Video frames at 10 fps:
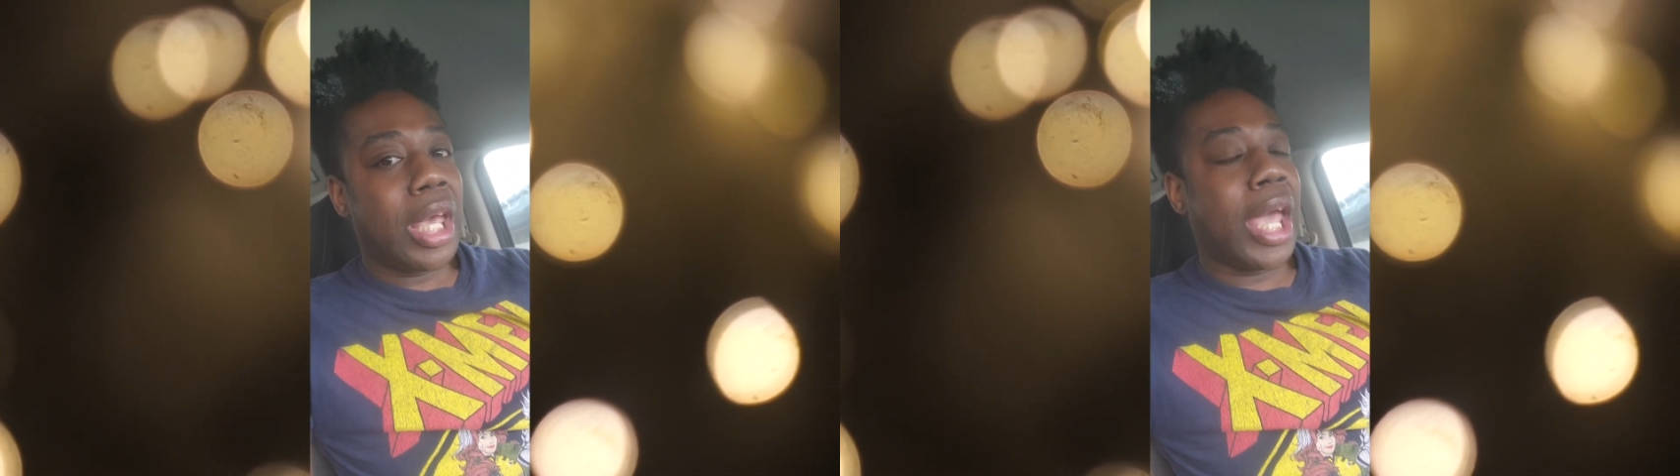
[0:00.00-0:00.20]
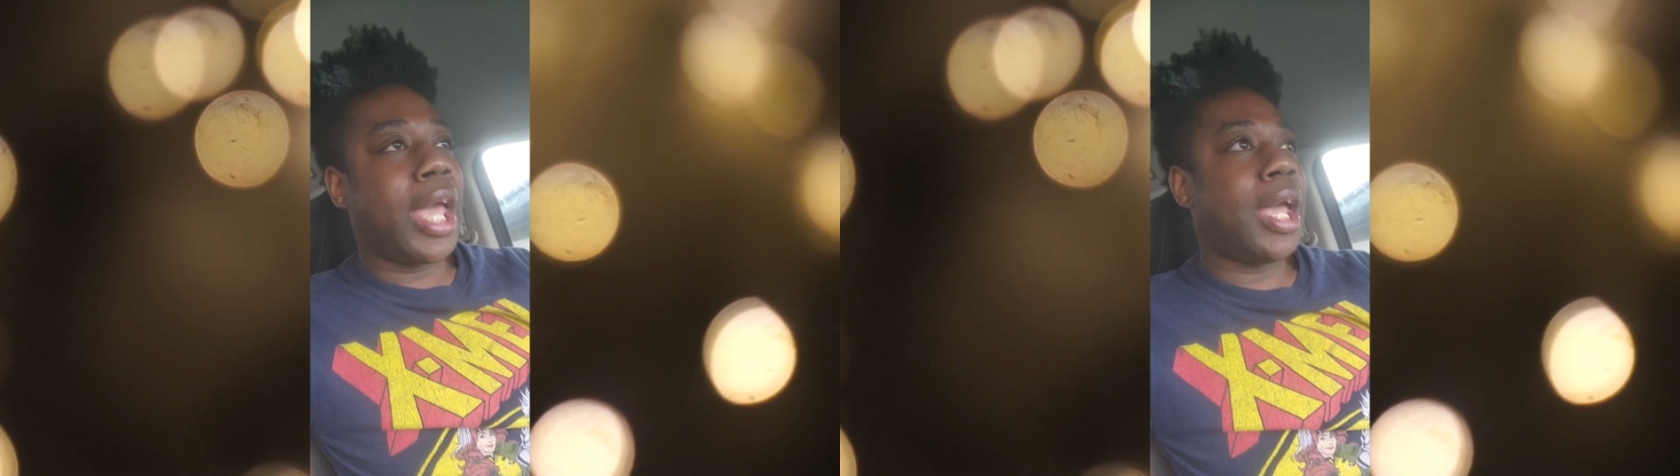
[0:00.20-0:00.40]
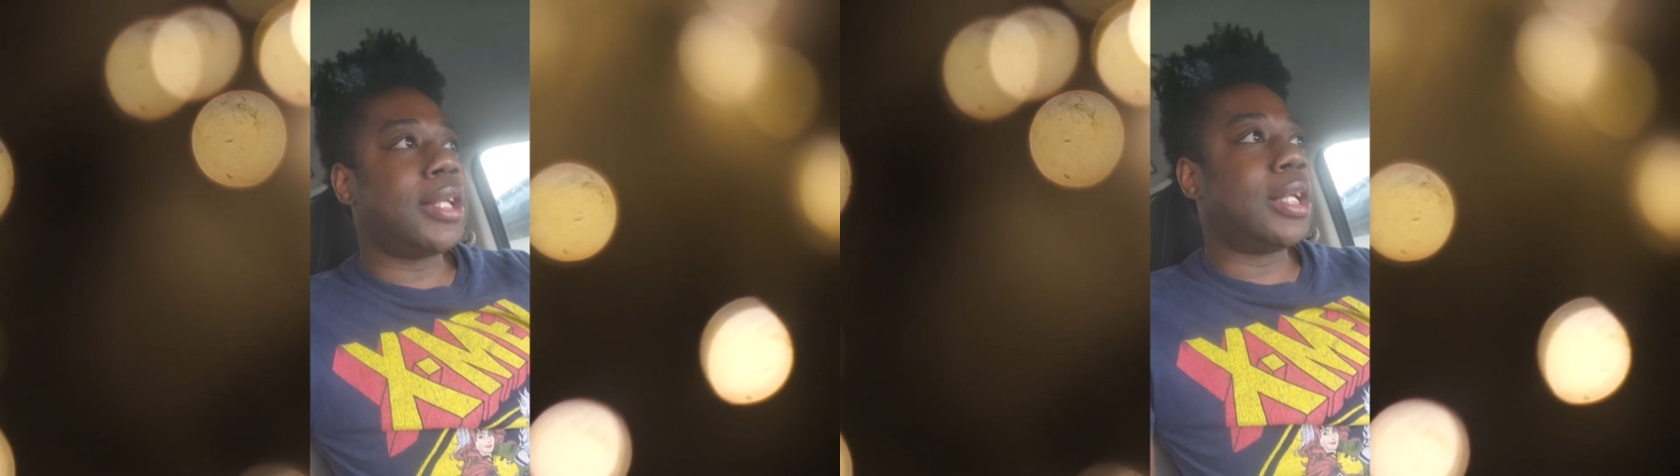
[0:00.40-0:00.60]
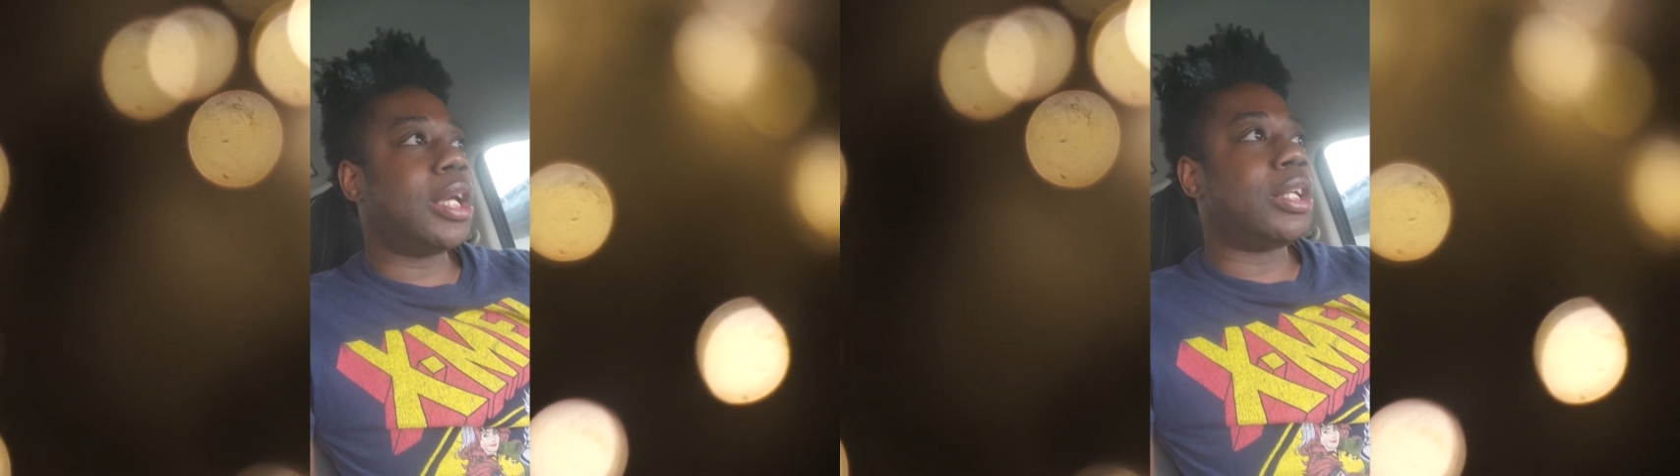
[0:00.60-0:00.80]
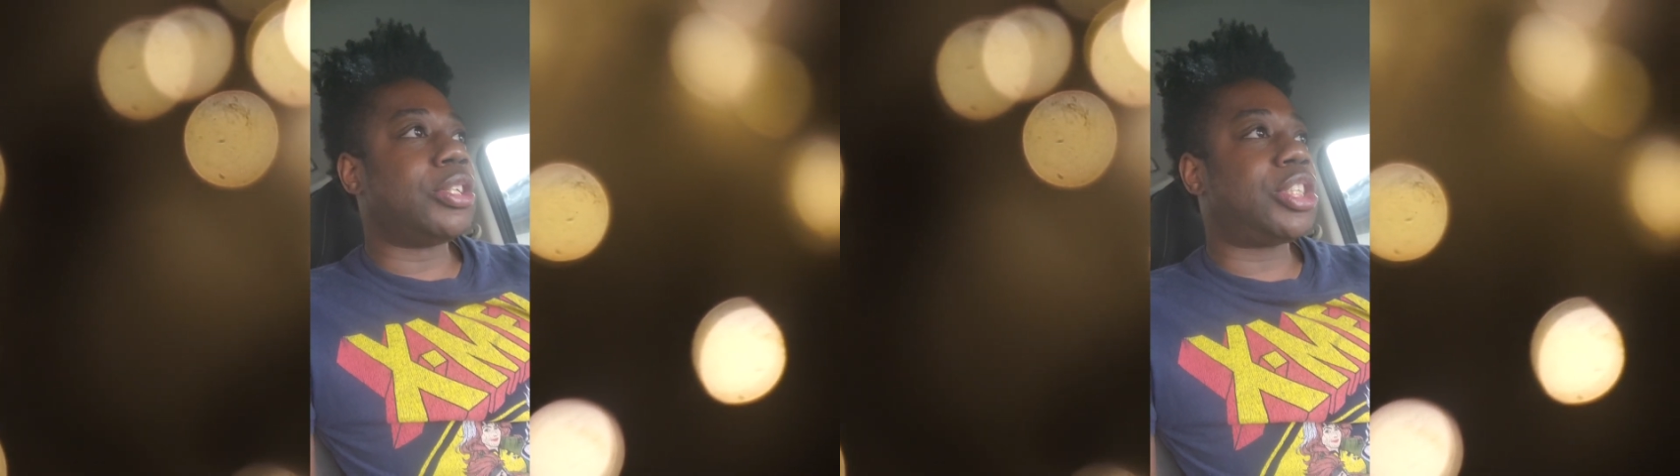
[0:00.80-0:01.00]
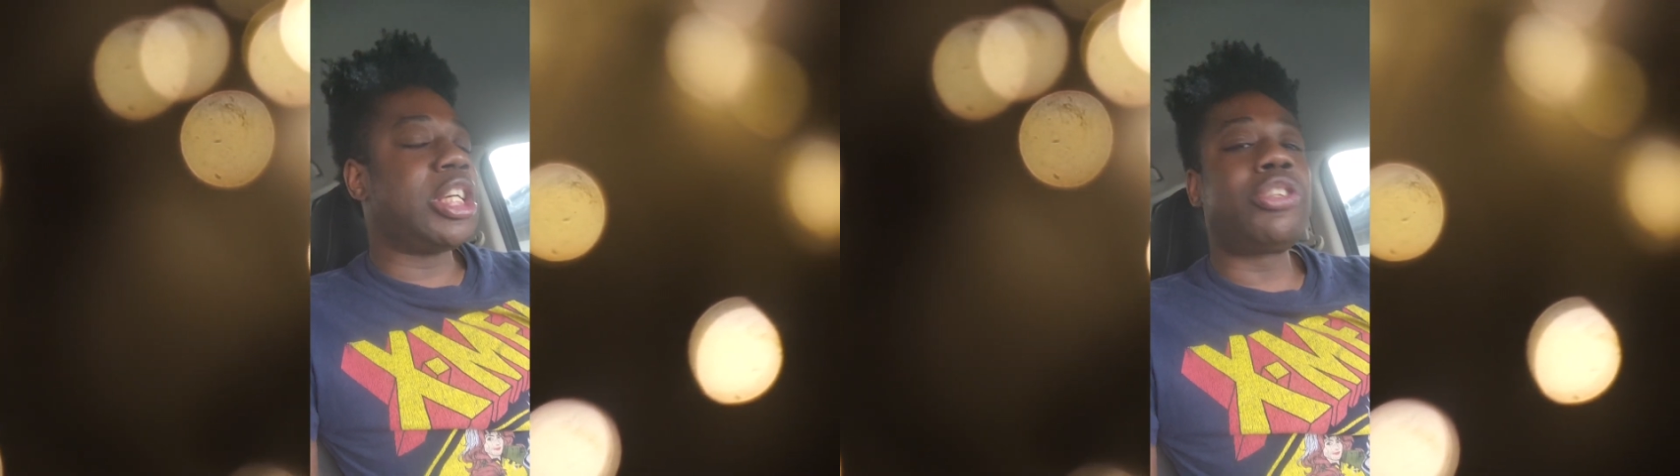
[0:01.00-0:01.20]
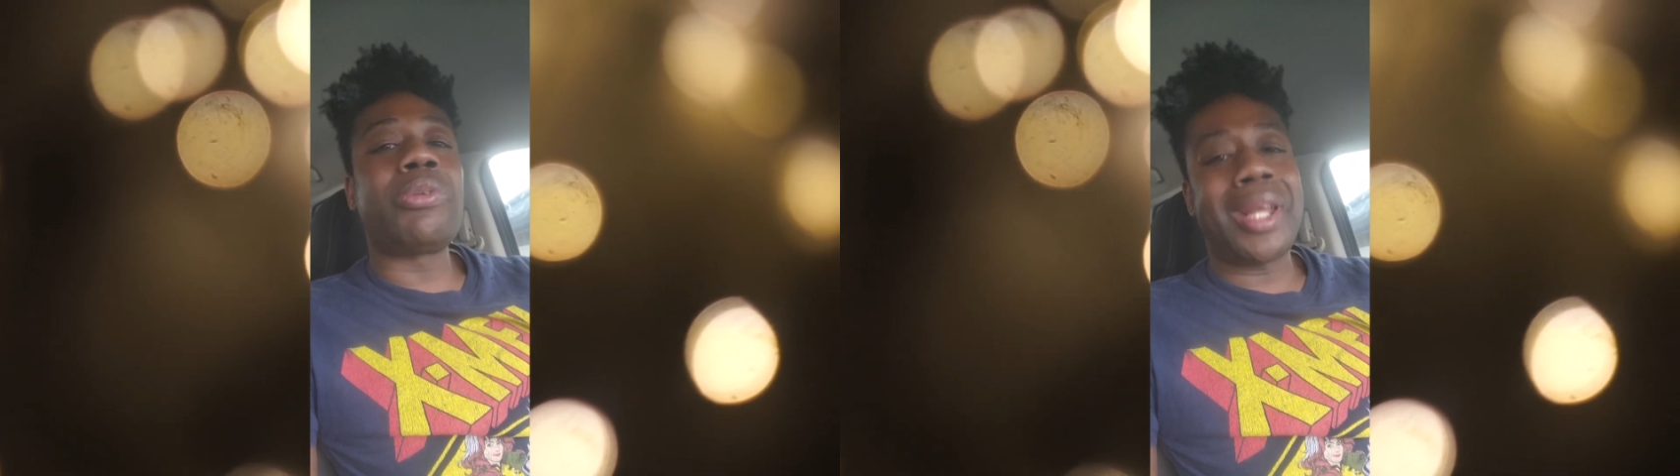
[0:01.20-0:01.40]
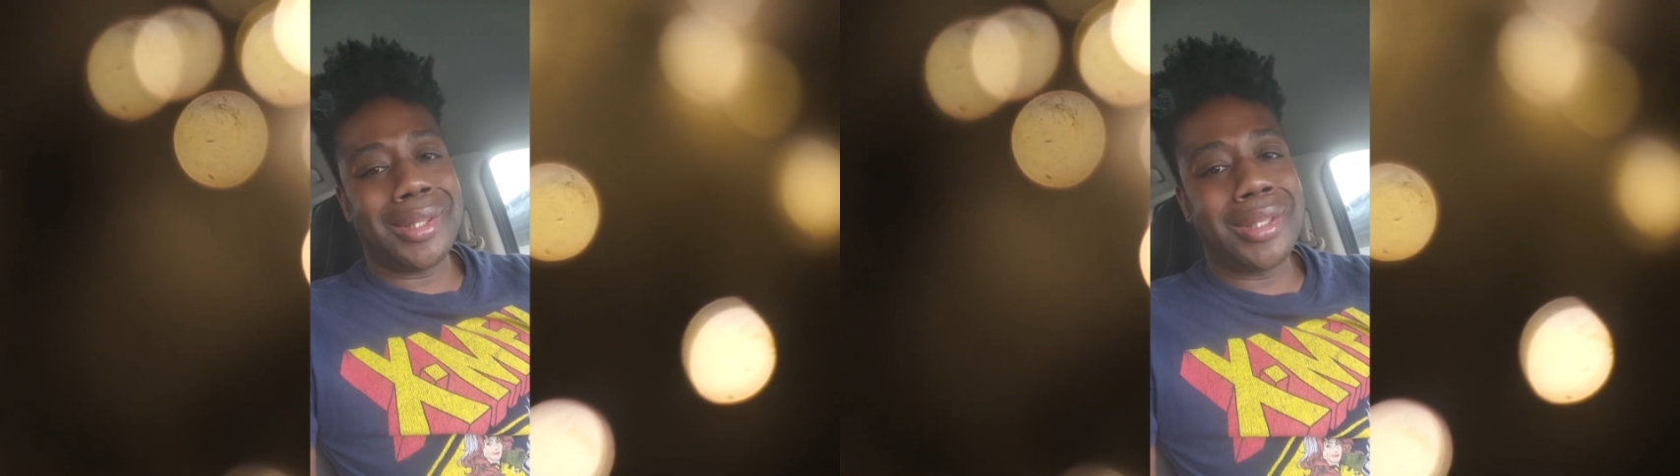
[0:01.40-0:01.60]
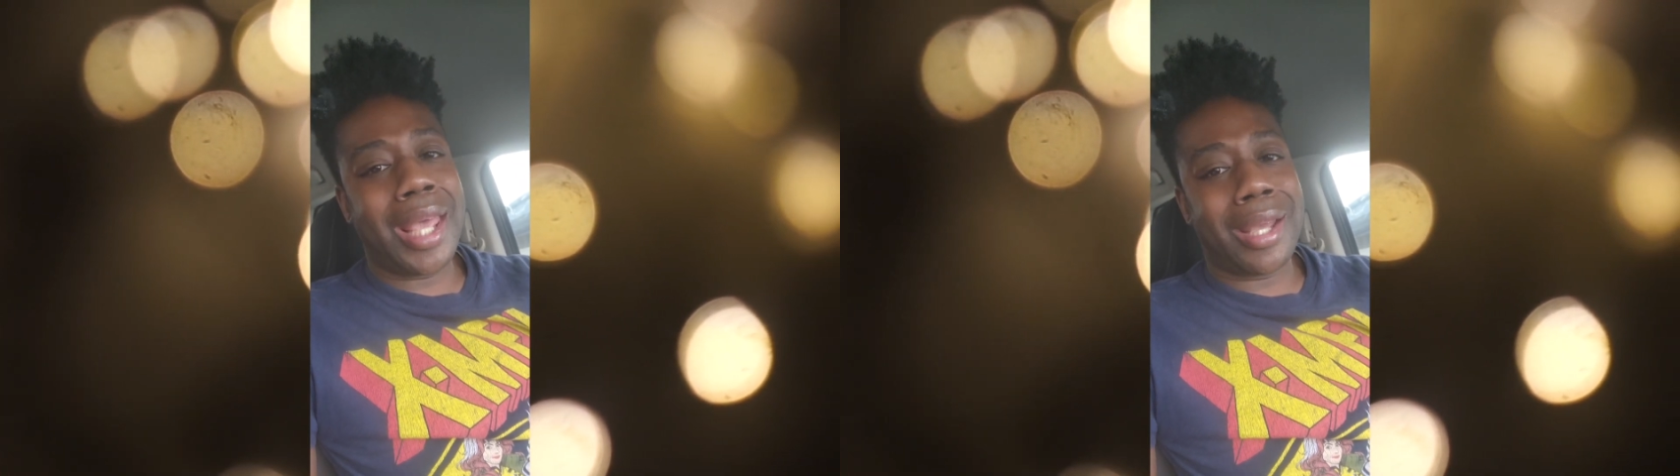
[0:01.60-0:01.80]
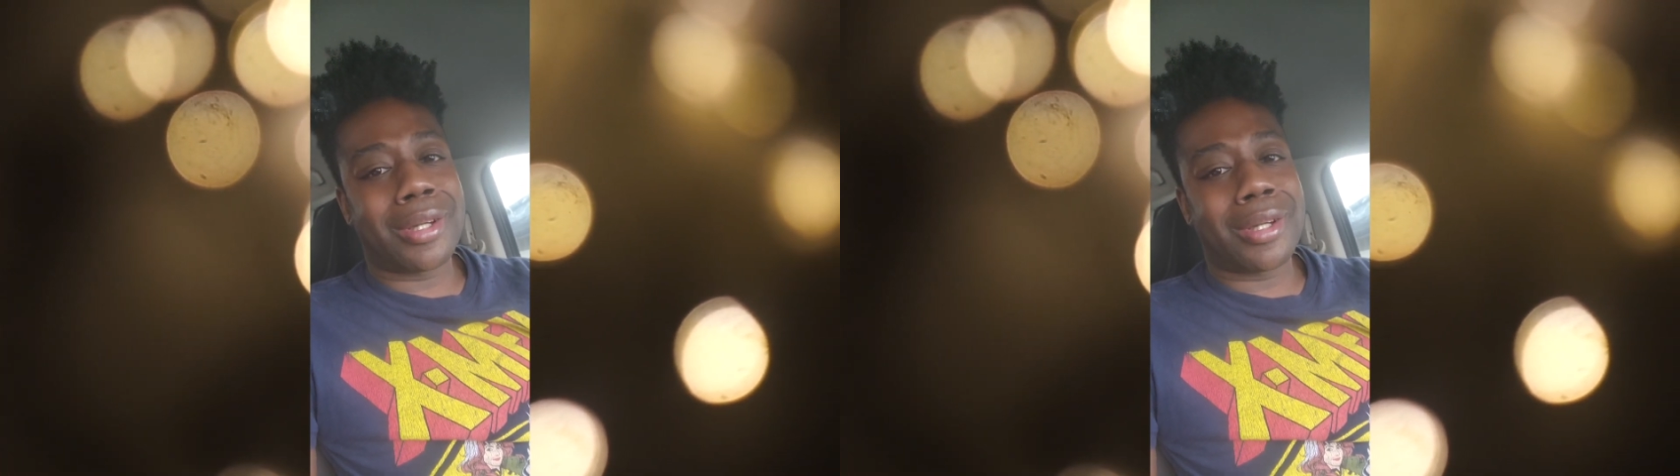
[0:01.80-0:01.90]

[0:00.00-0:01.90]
and she threatened